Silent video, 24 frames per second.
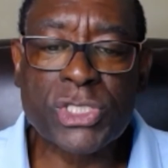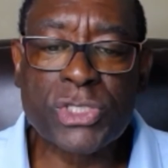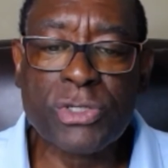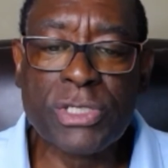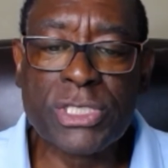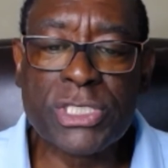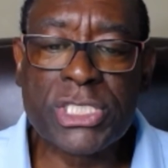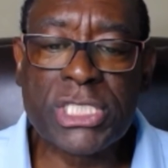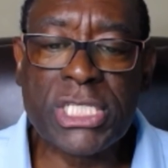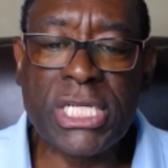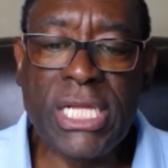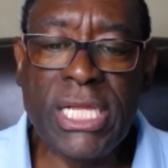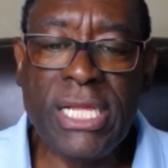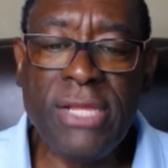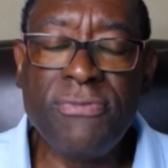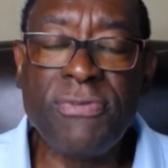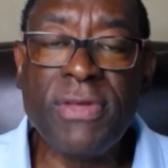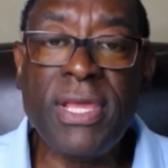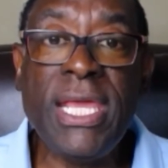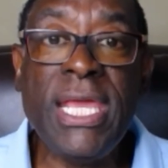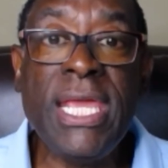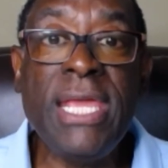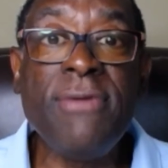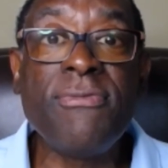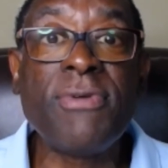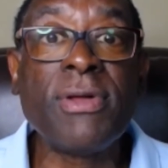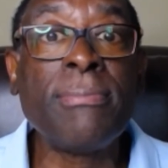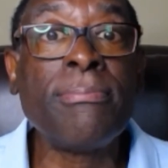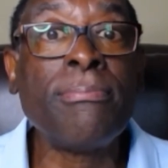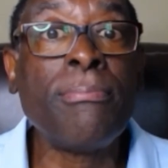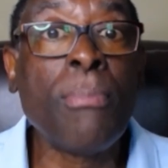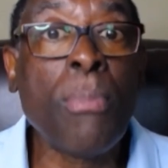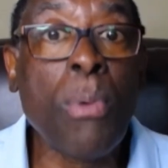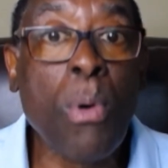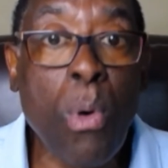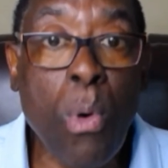to achieve even
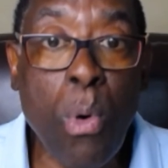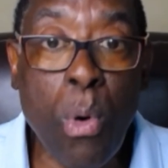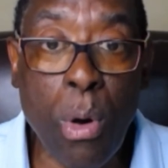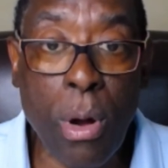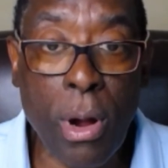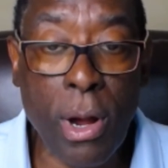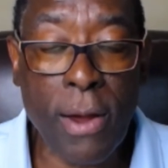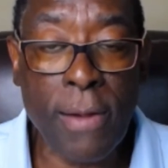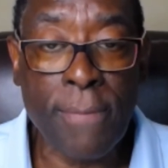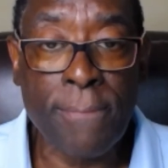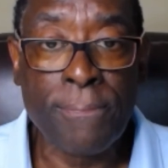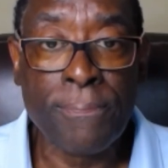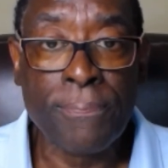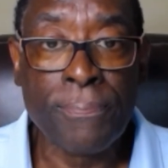more.